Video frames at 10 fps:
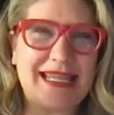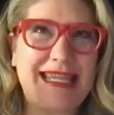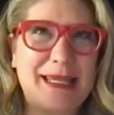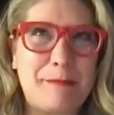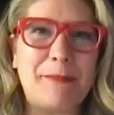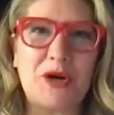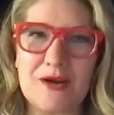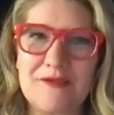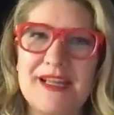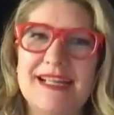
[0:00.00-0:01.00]

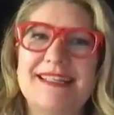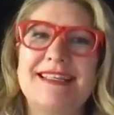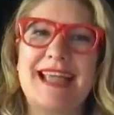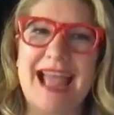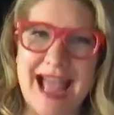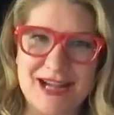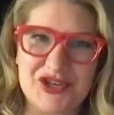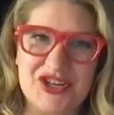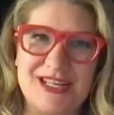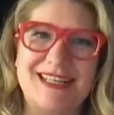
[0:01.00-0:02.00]
imperfect
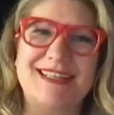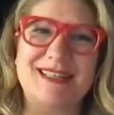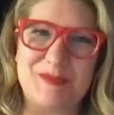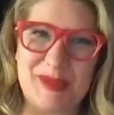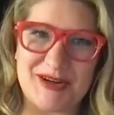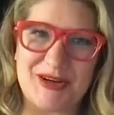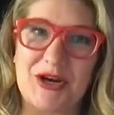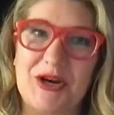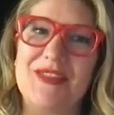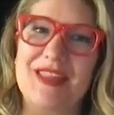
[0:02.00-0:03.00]
action is
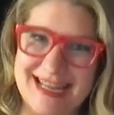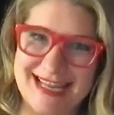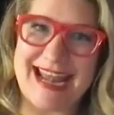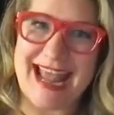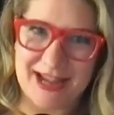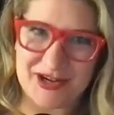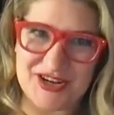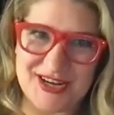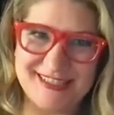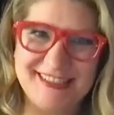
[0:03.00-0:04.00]
better than inaction.
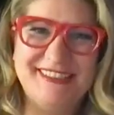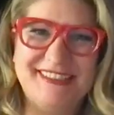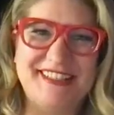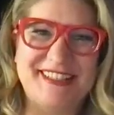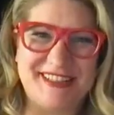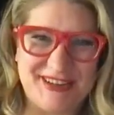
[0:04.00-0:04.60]
So